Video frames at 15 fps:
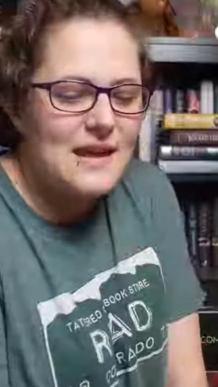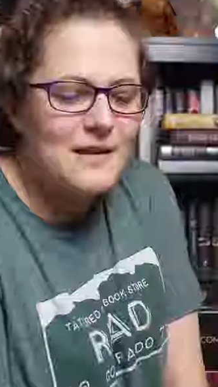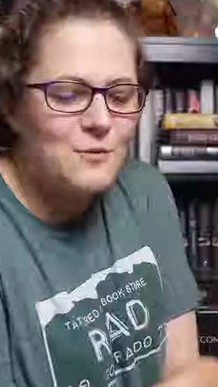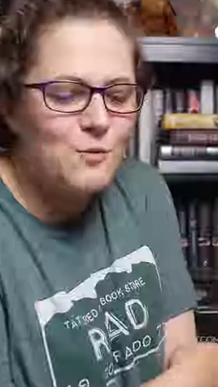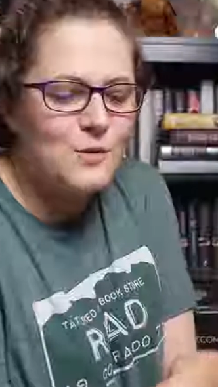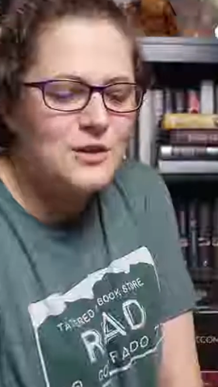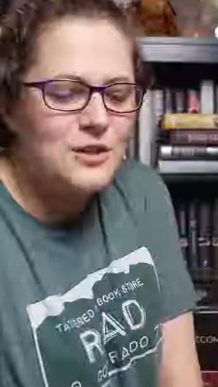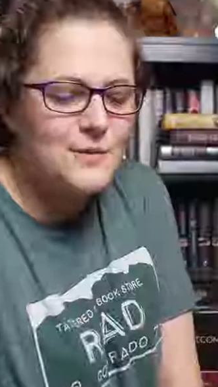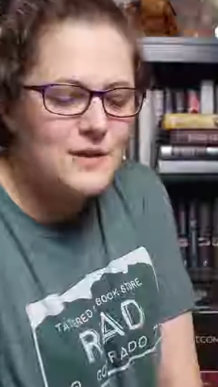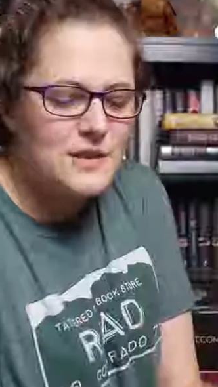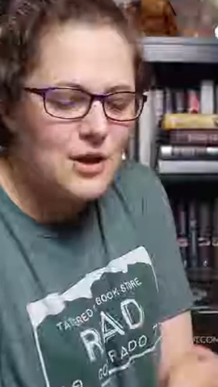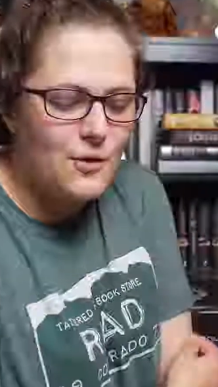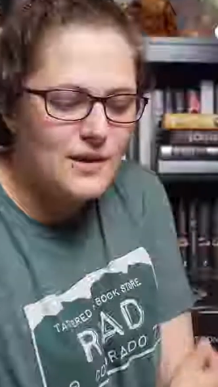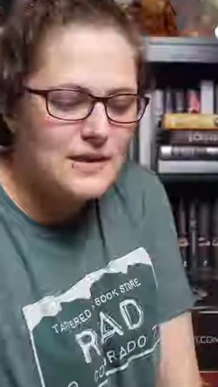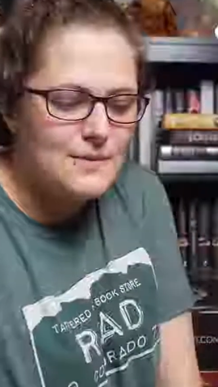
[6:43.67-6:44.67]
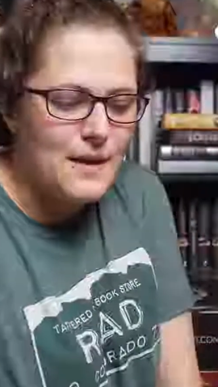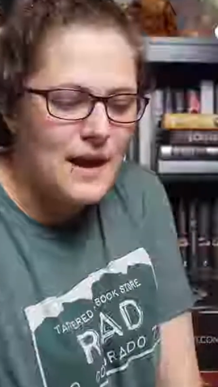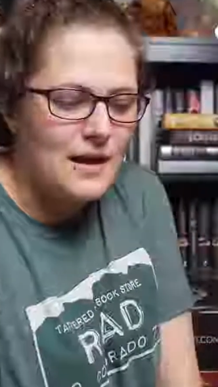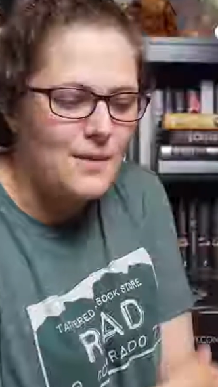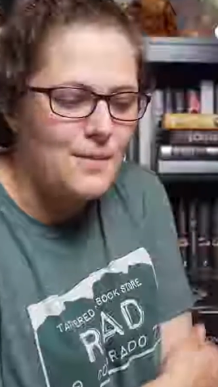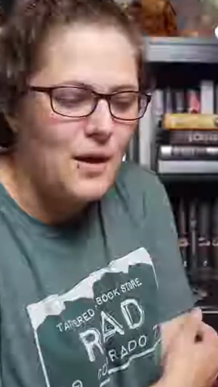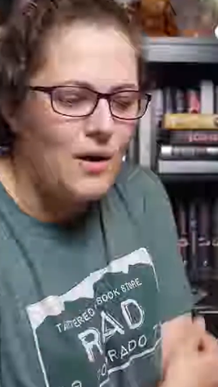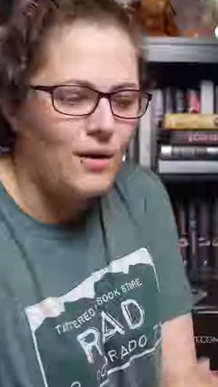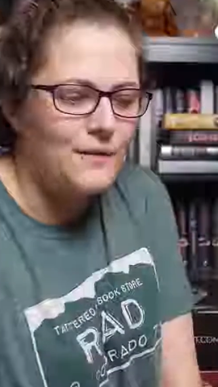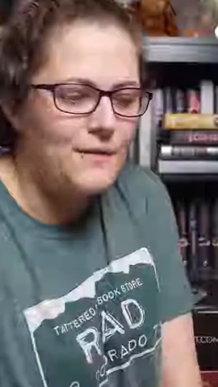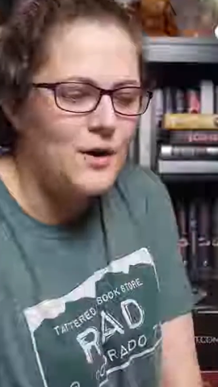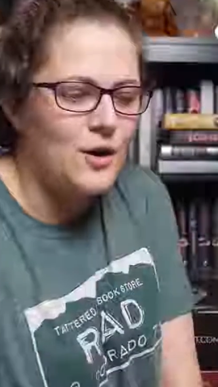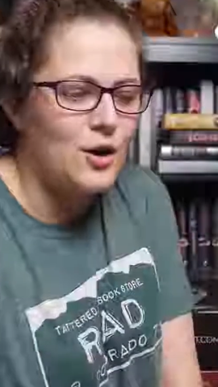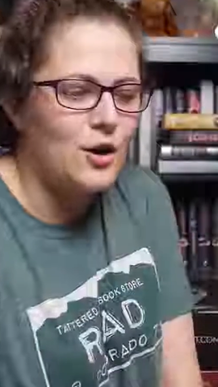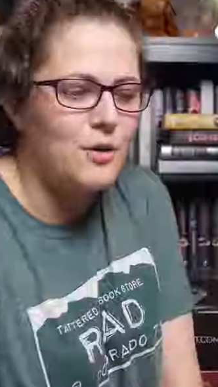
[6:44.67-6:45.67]
and when she was going to pack up all of
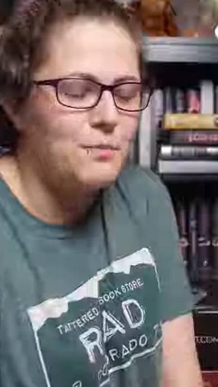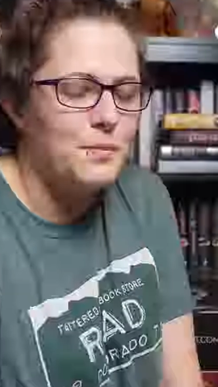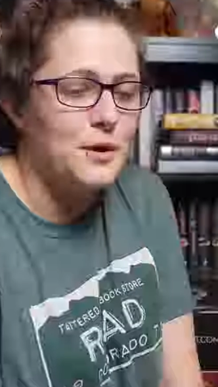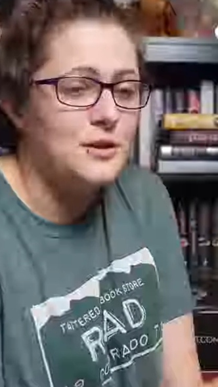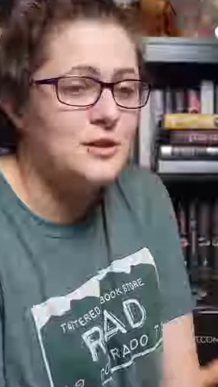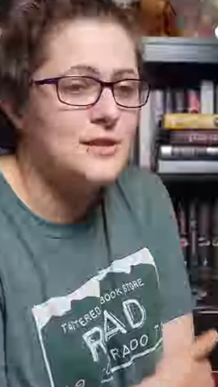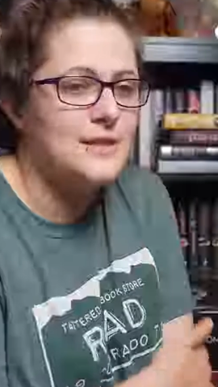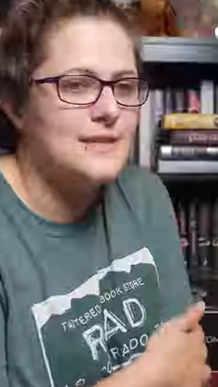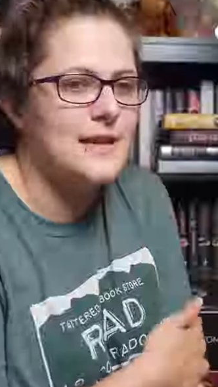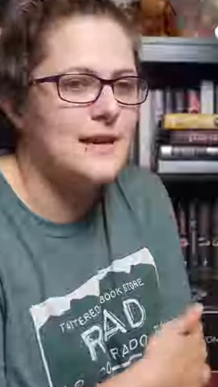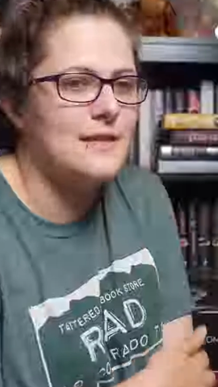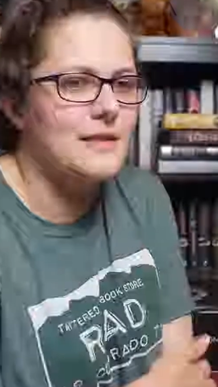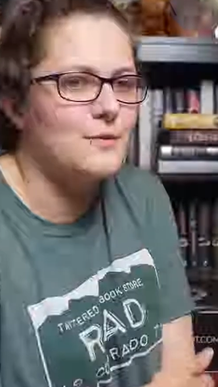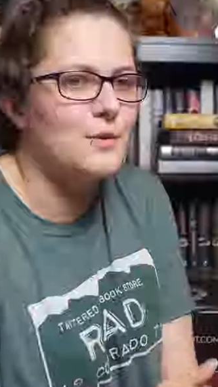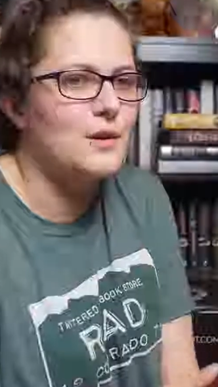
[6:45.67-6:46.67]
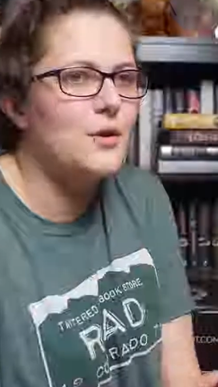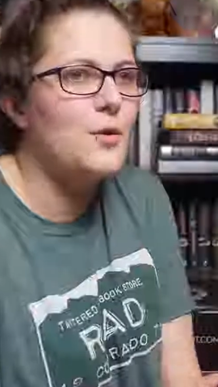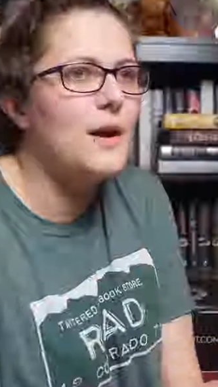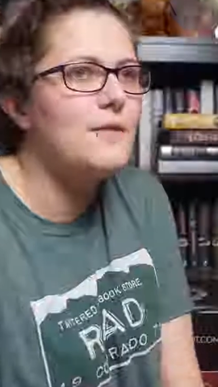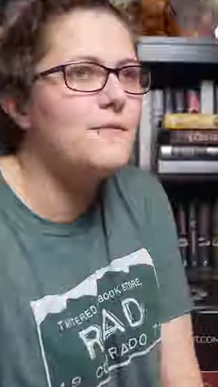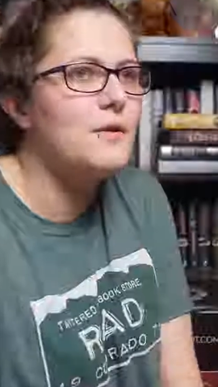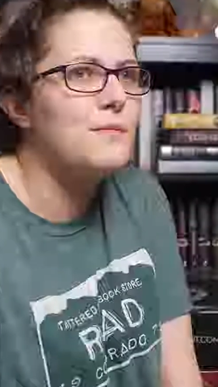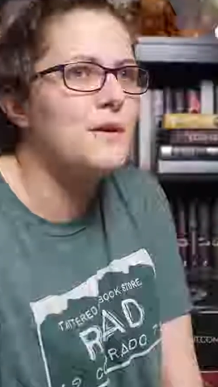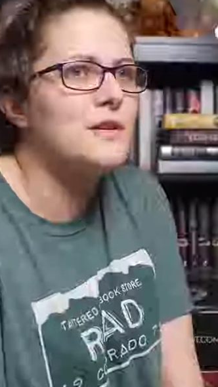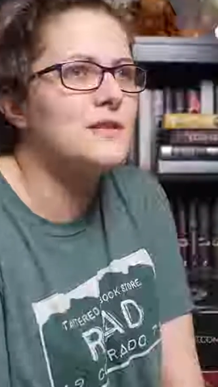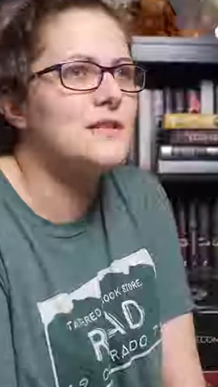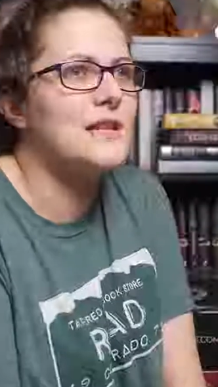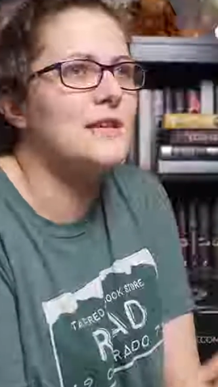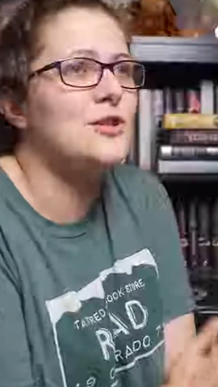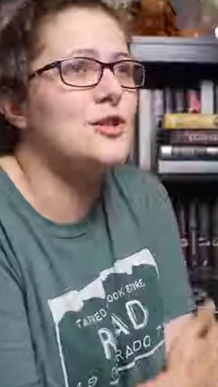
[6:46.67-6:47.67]
her books, she decided there were quite a few
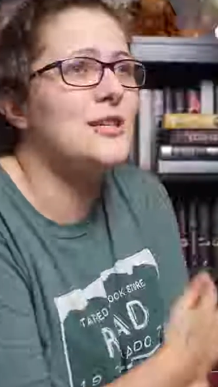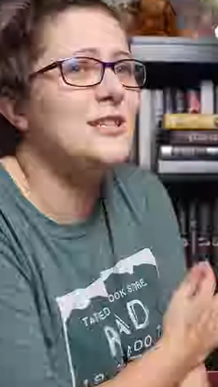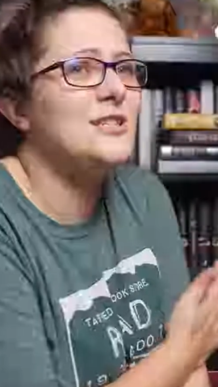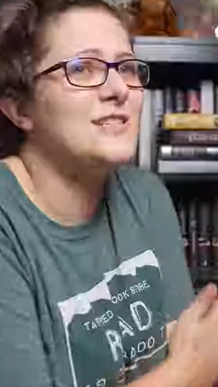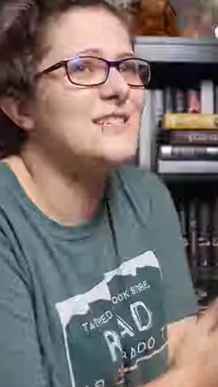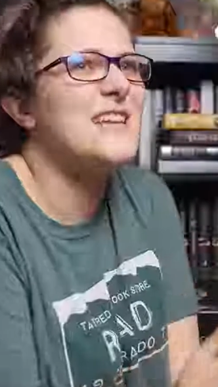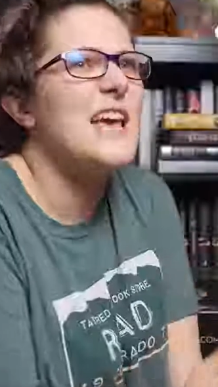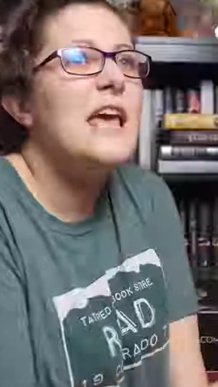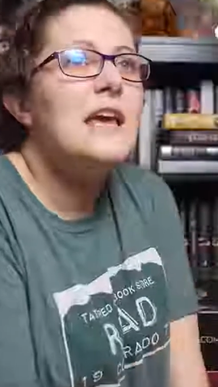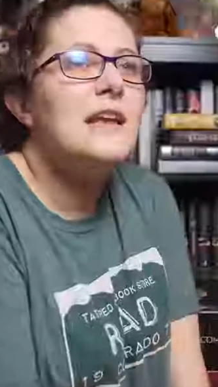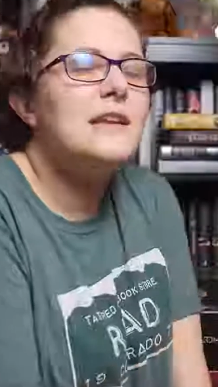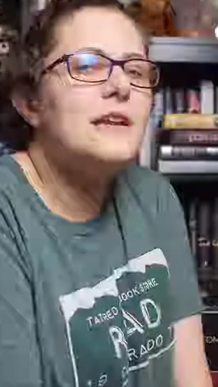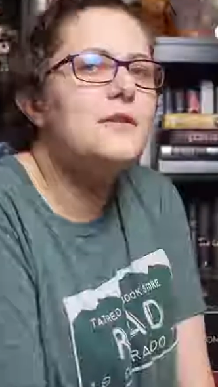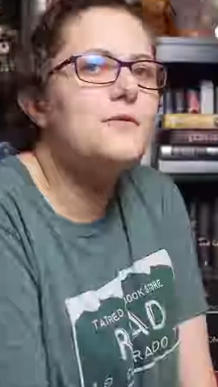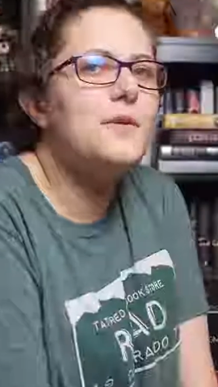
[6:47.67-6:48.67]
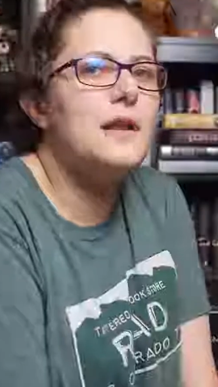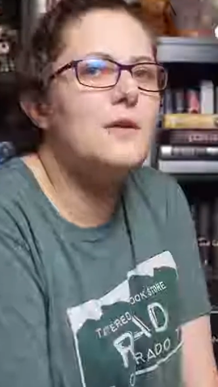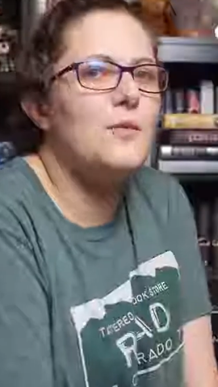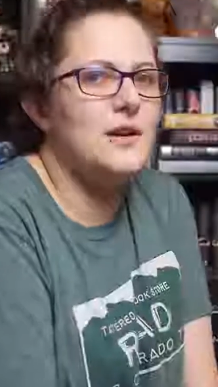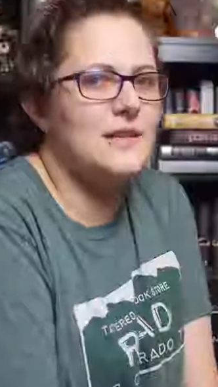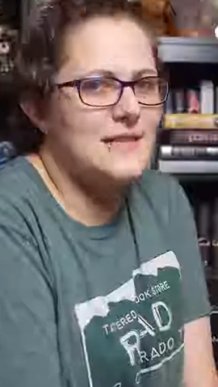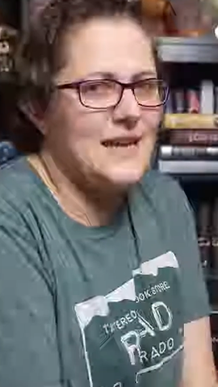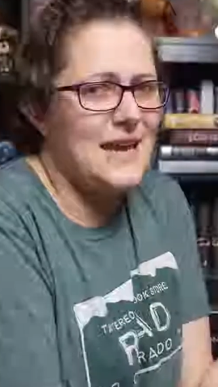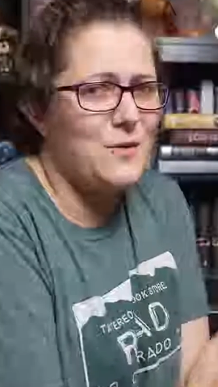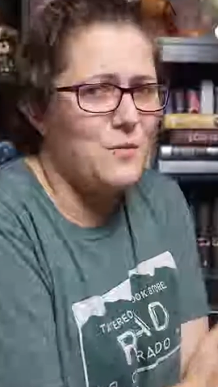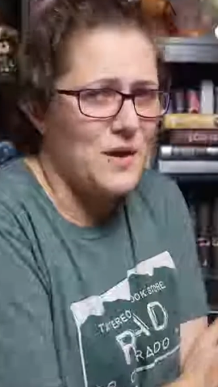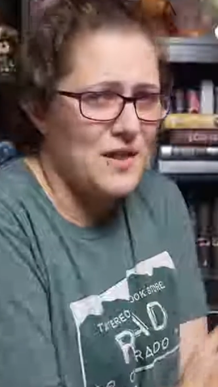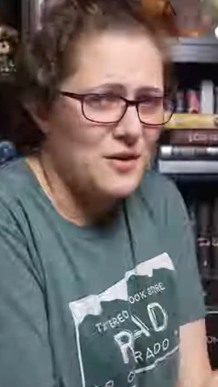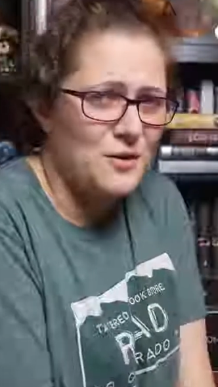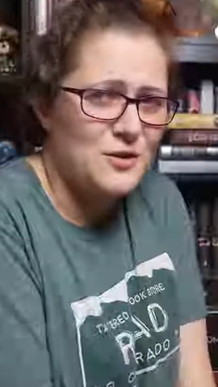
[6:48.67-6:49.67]
books that she just didn't really want to take
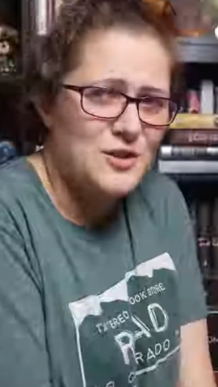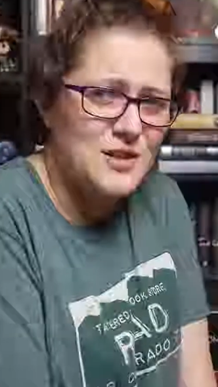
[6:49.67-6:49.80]
with her.